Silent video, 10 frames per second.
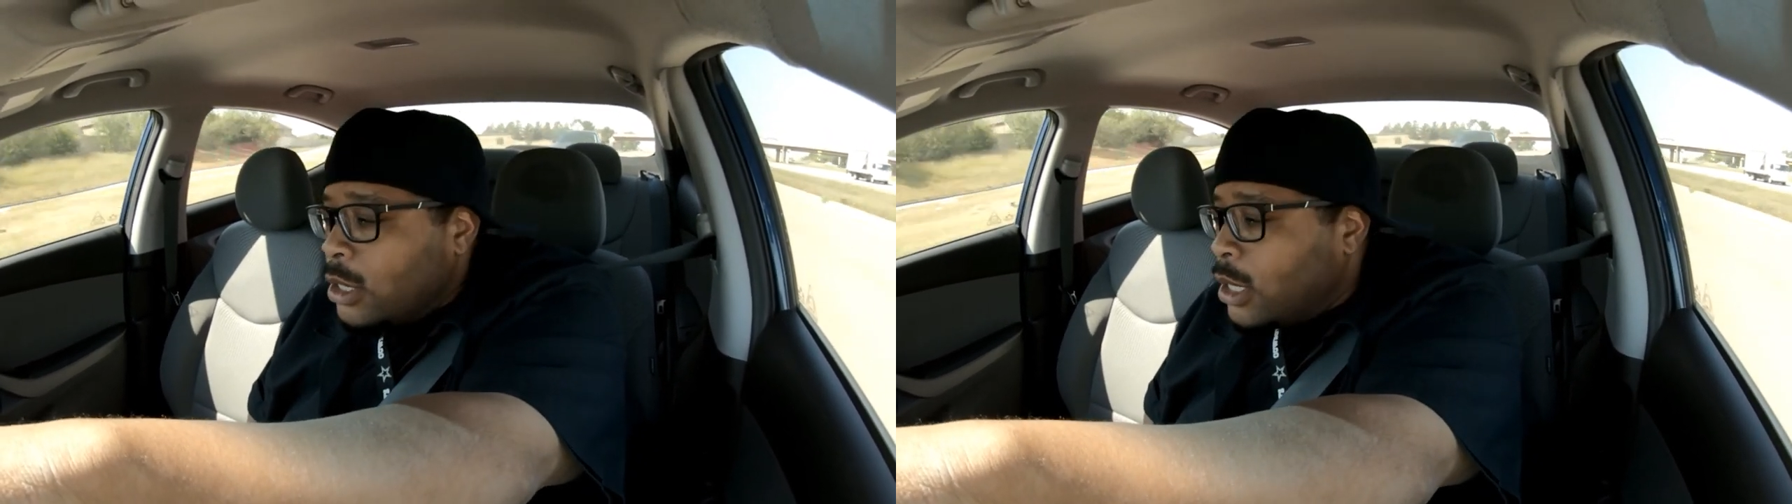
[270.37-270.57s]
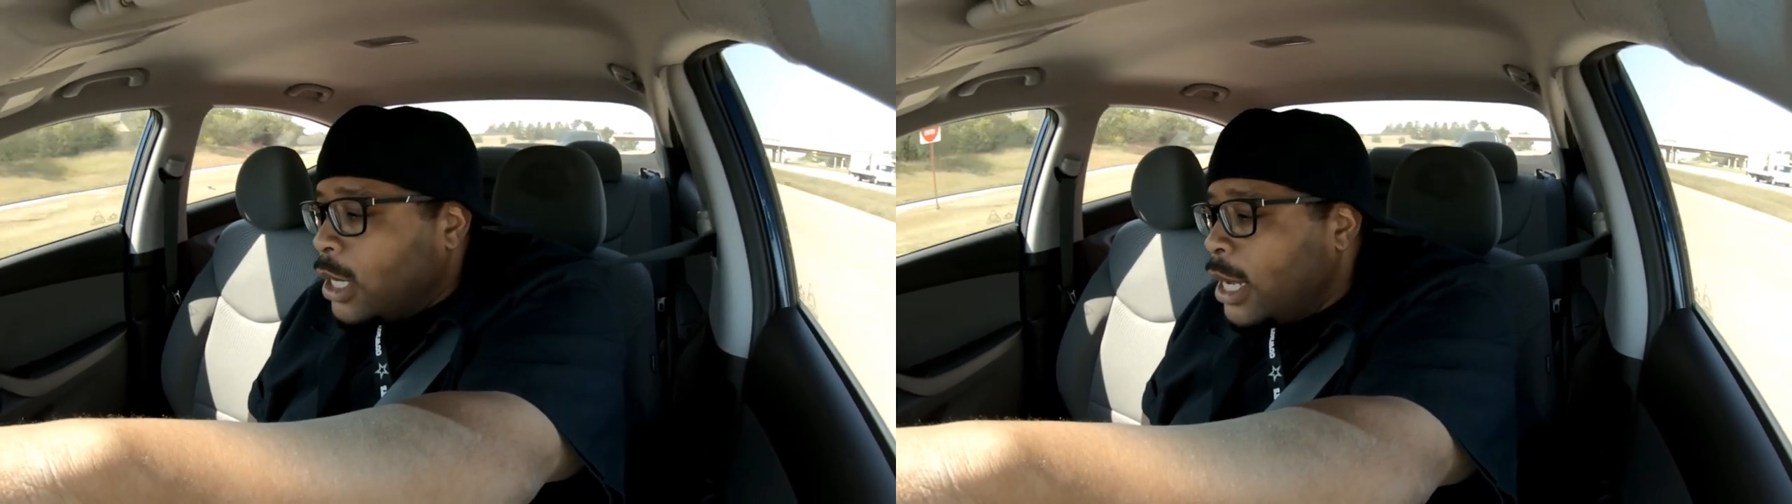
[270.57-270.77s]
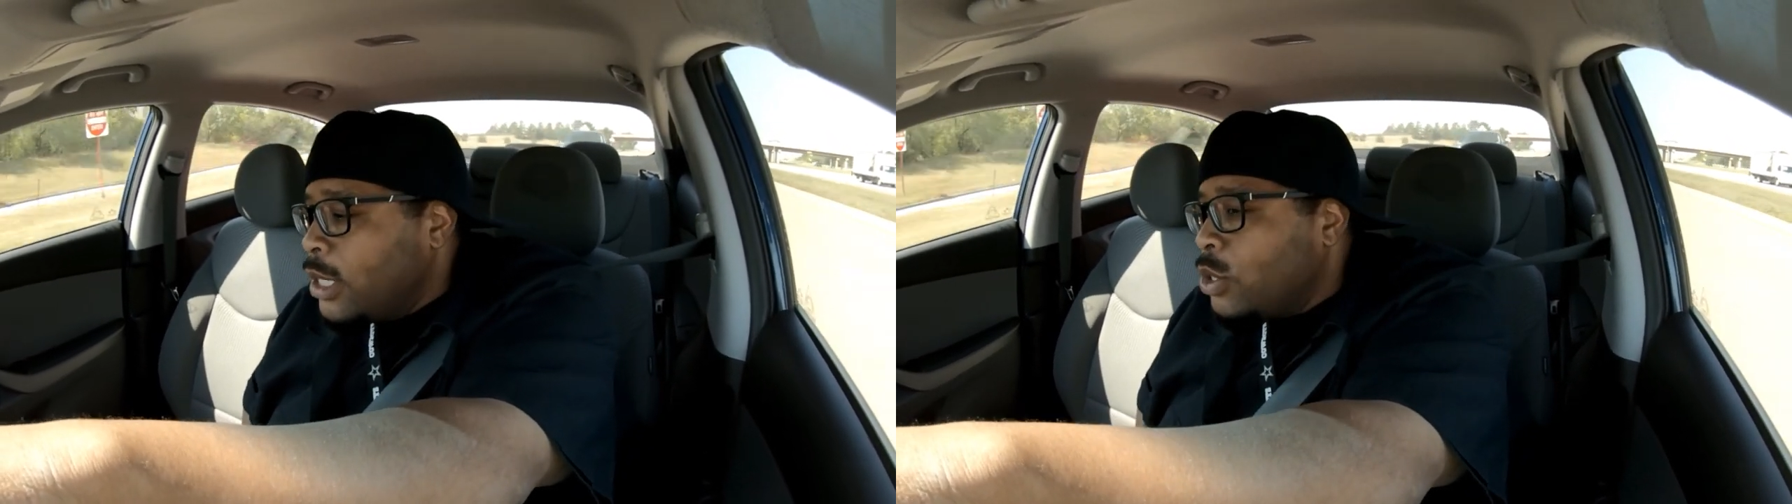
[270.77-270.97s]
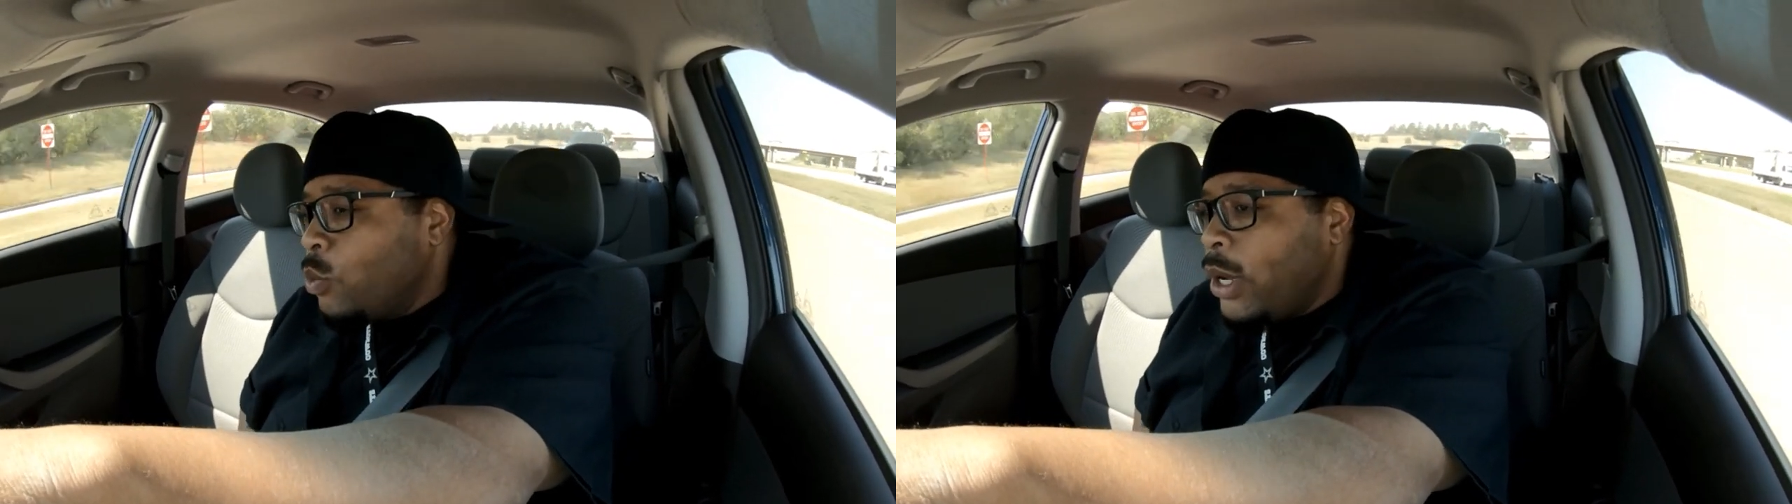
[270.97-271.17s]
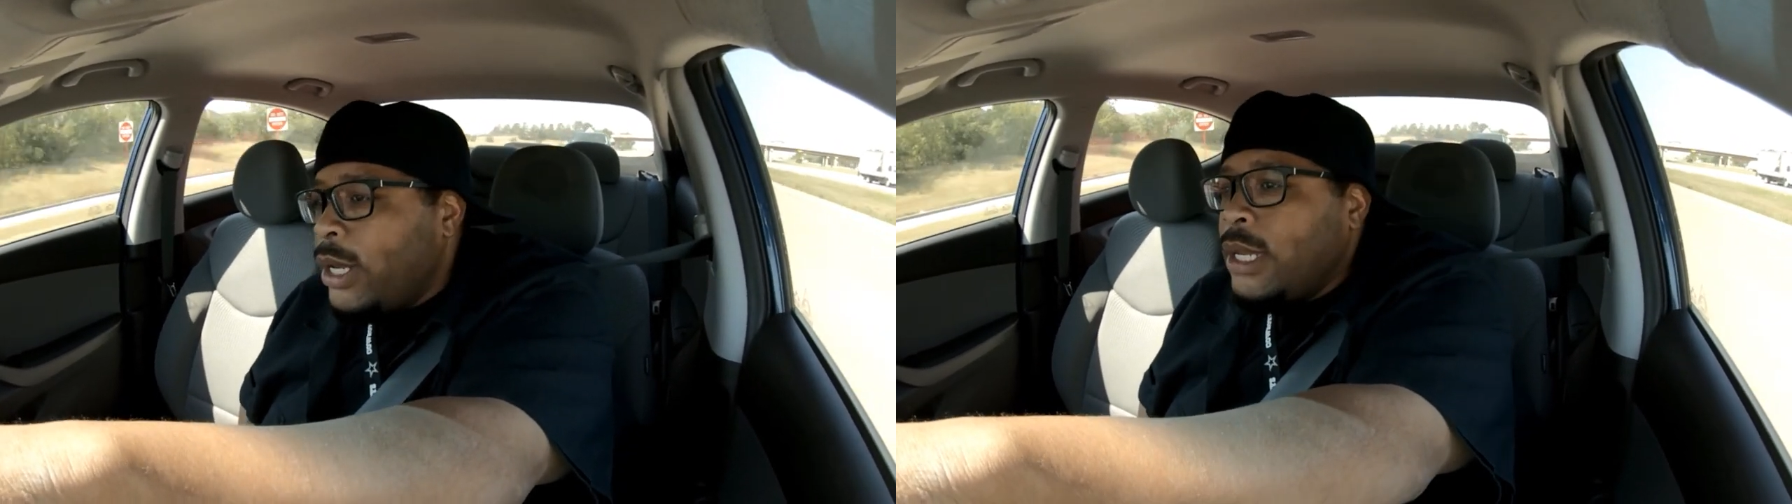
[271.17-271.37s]
to get to
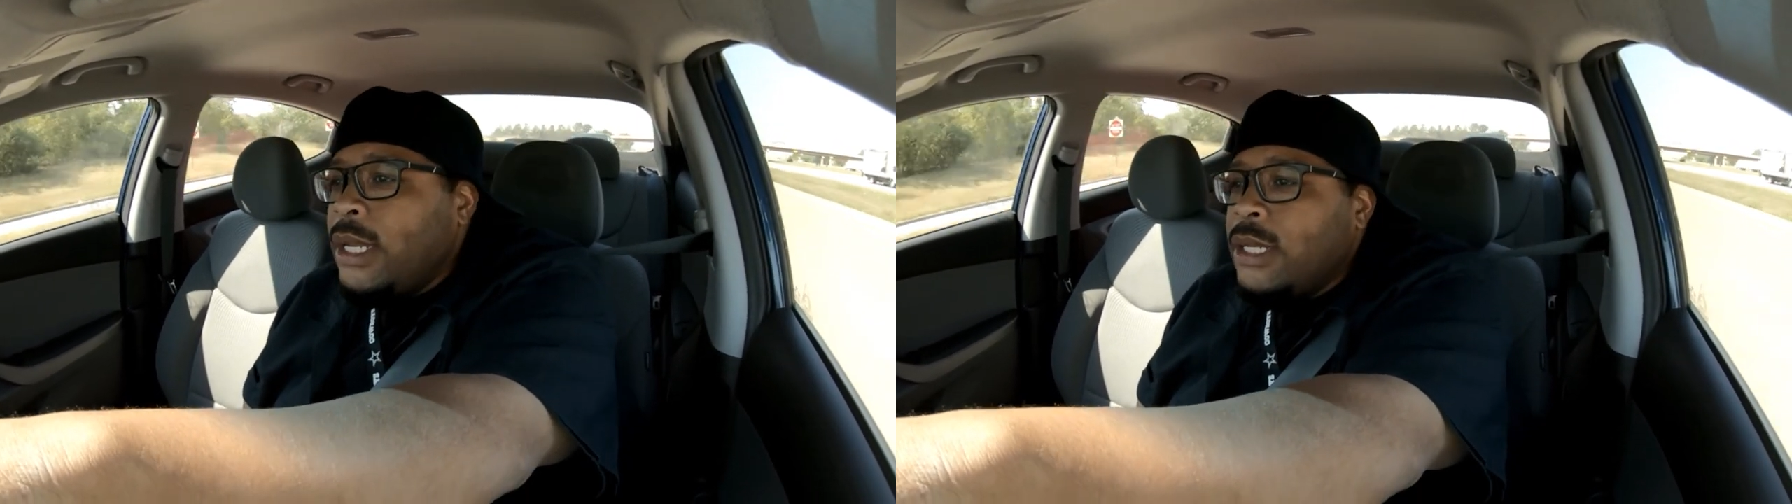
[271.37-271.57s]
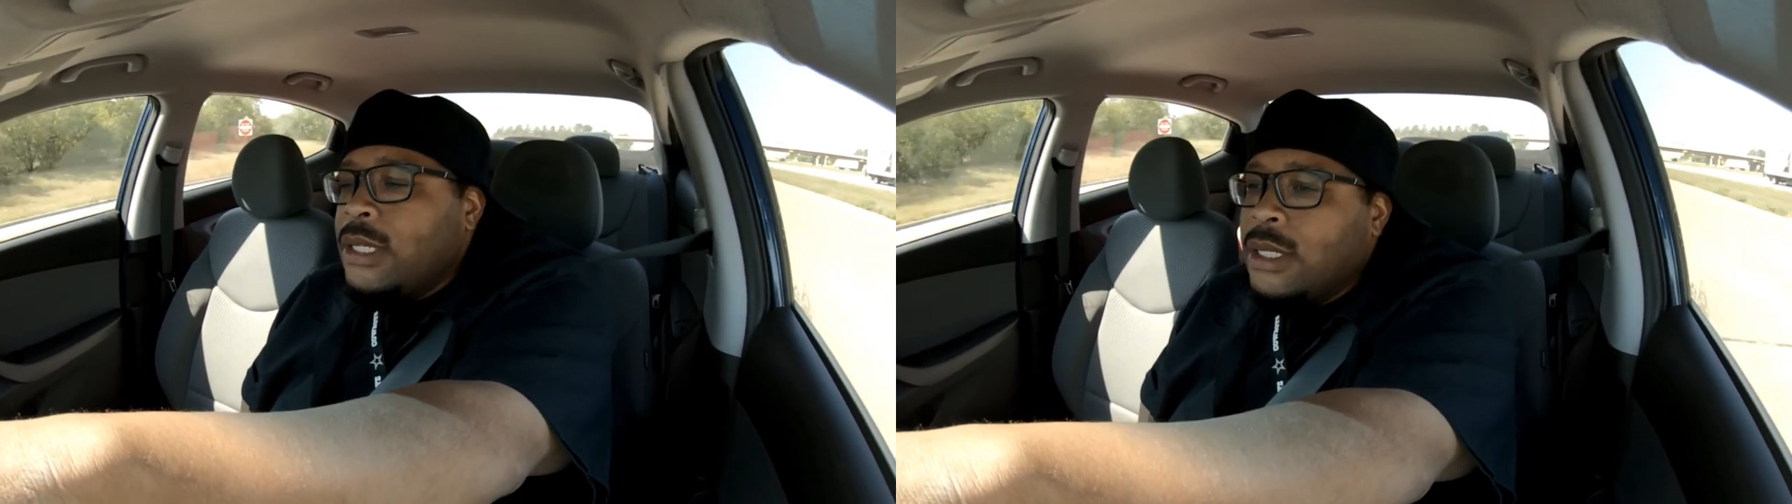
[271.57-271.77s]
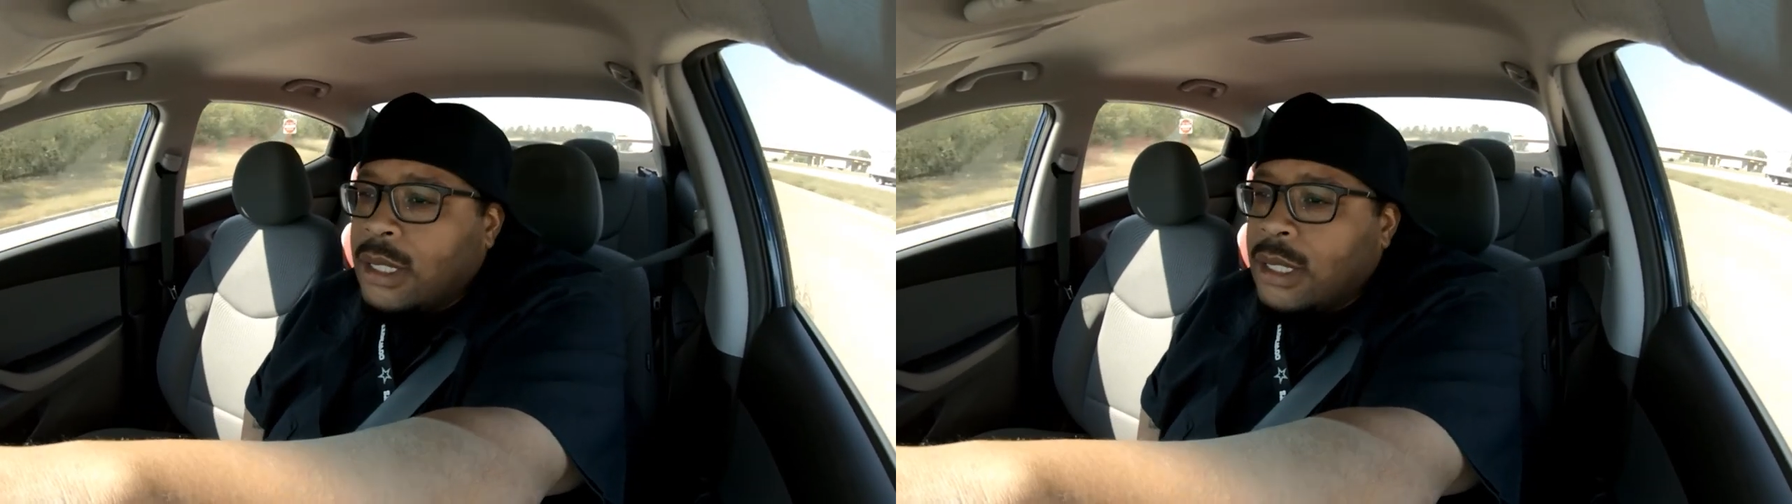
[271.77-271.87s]
Wendy's.